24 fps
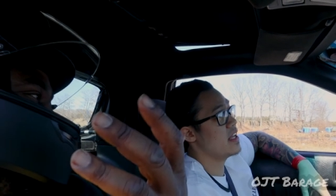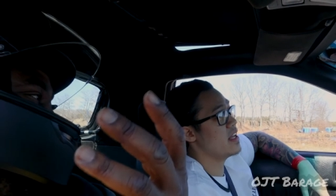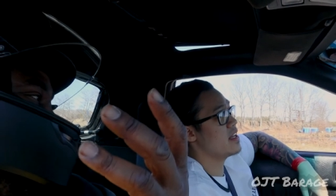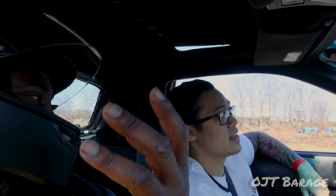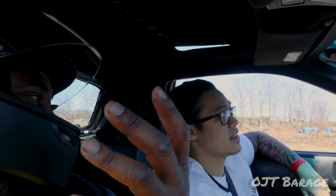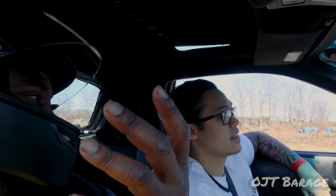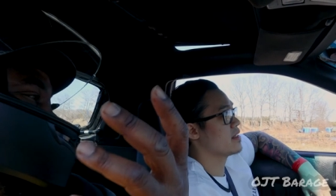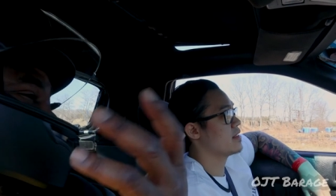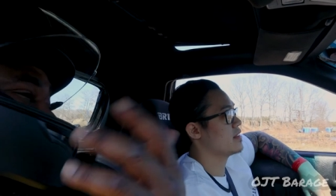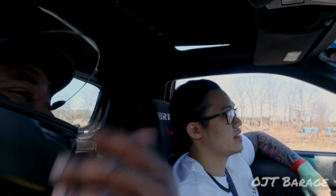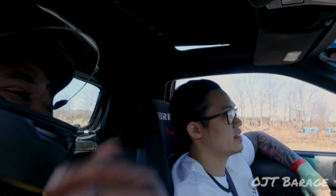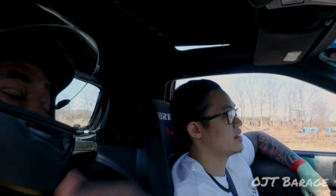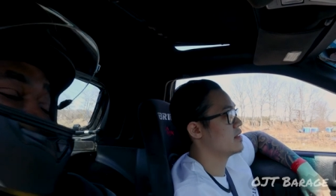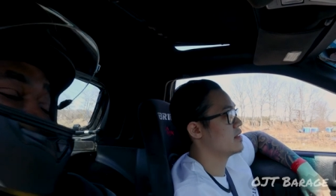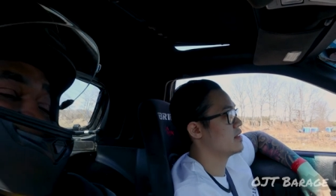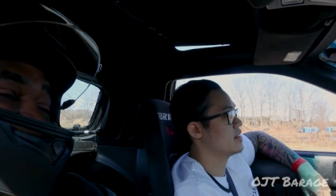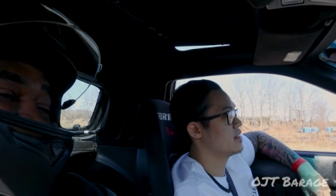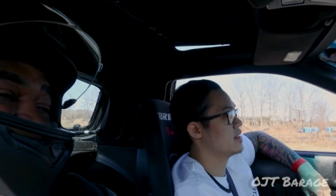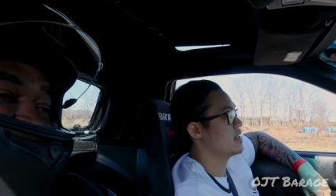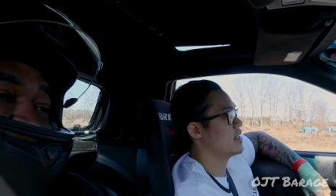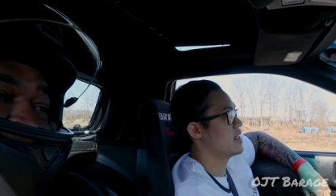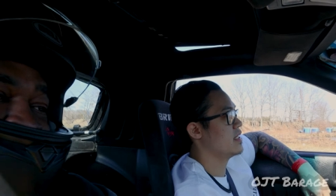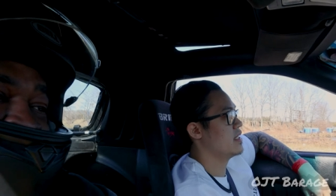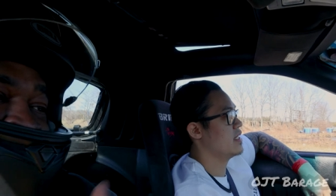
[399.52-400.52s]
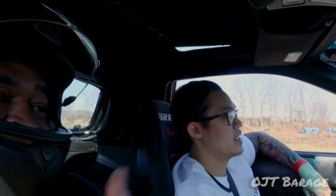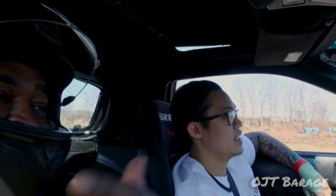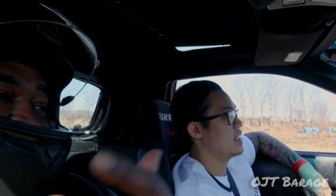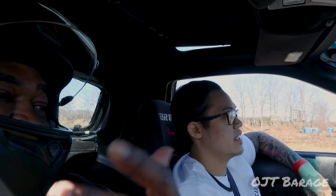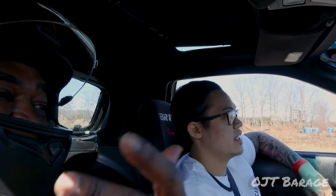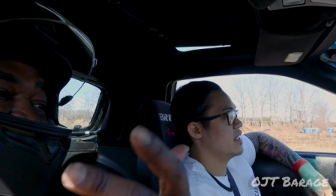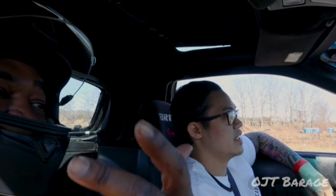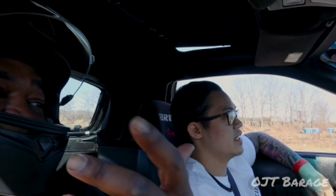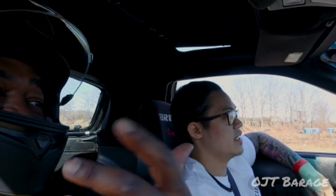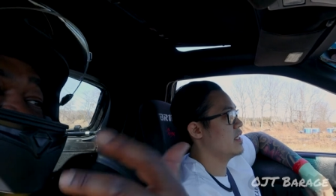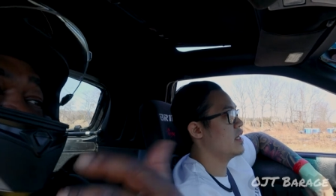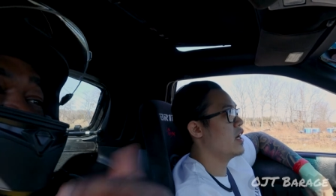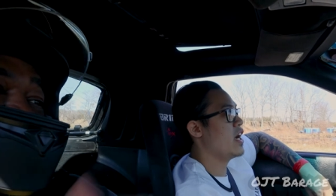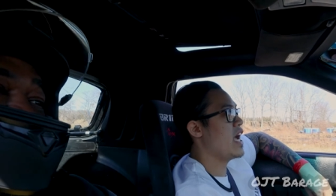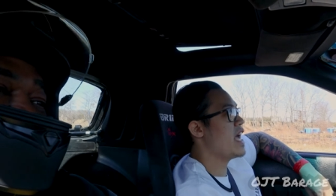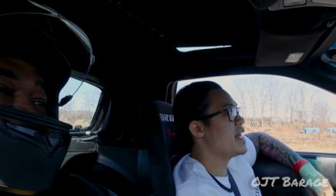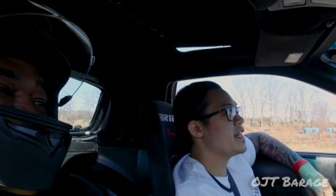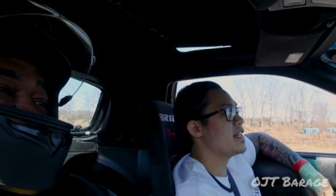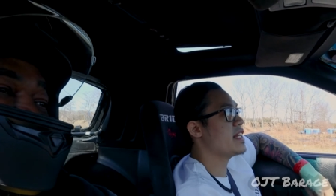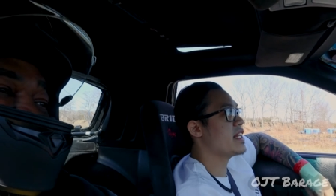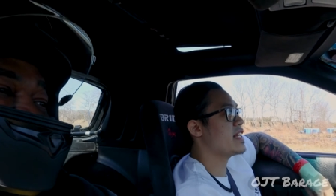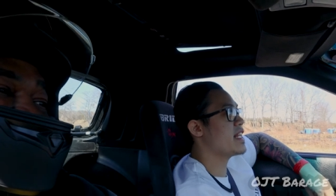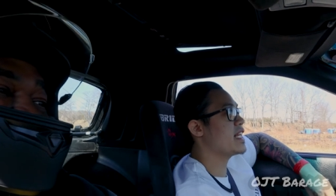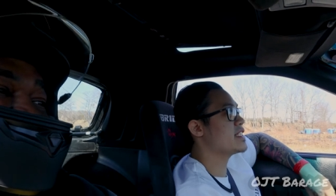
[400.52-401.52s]
Yeah. So I'm like, so that's what it
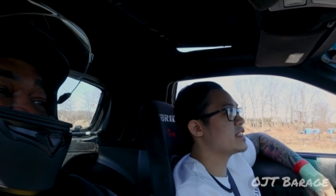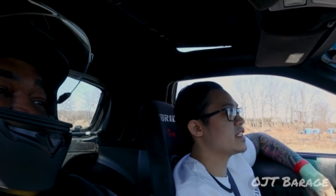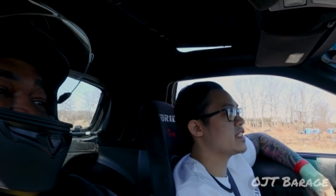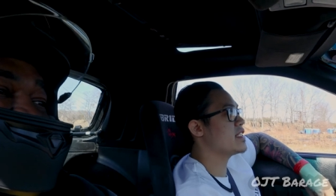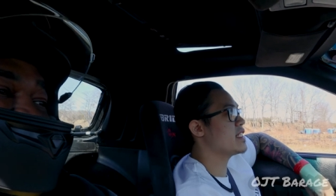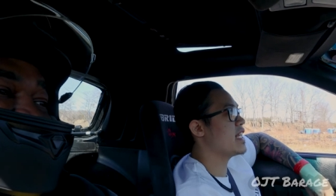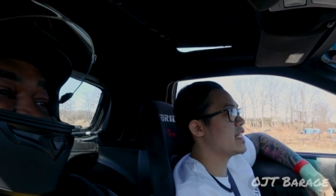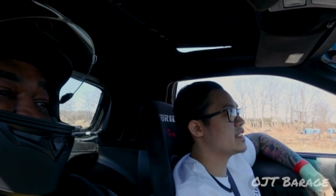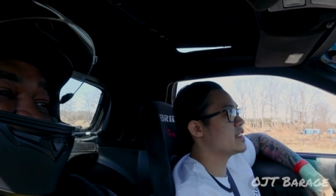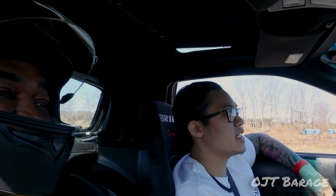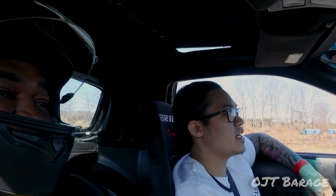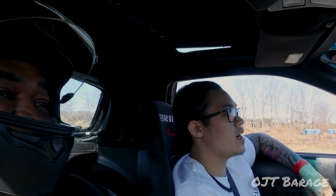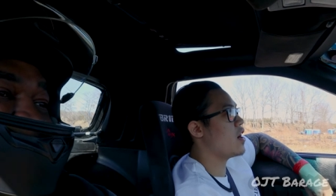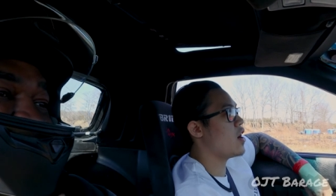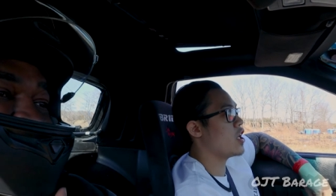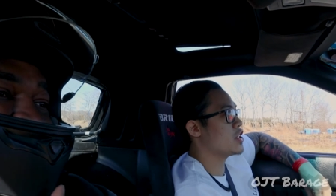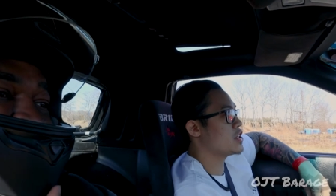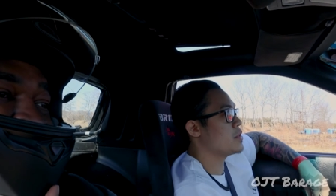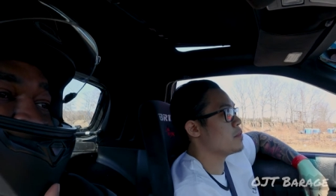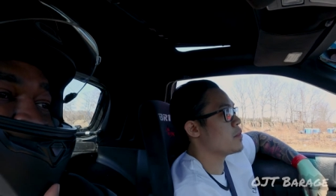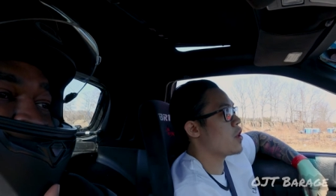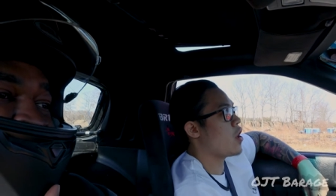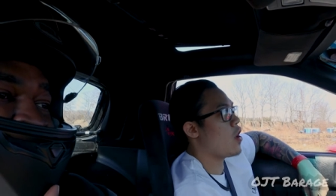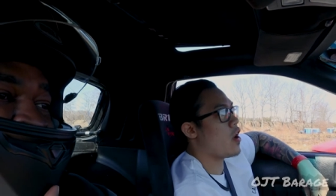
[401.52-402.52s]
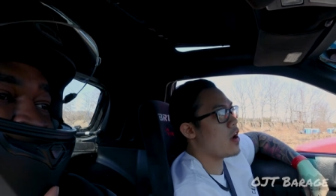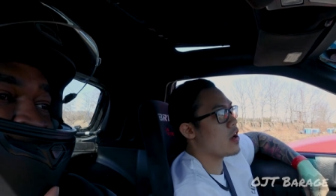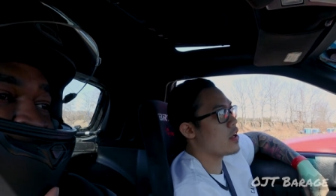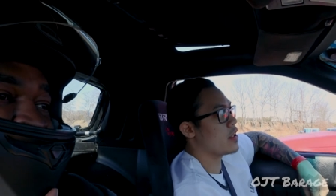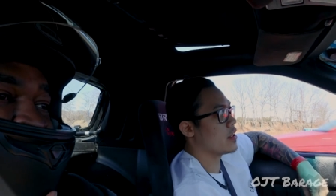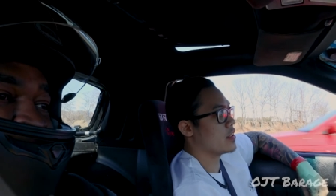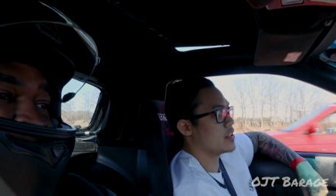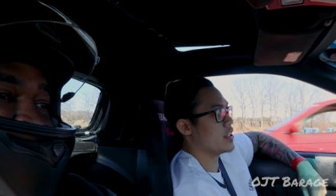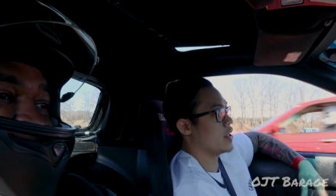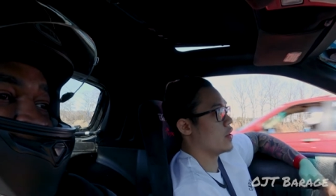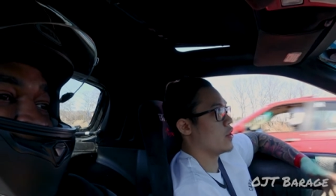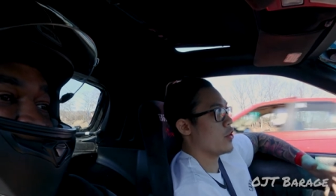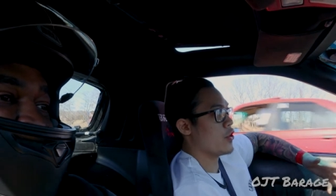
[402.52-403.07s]
is then. That's an awesome car to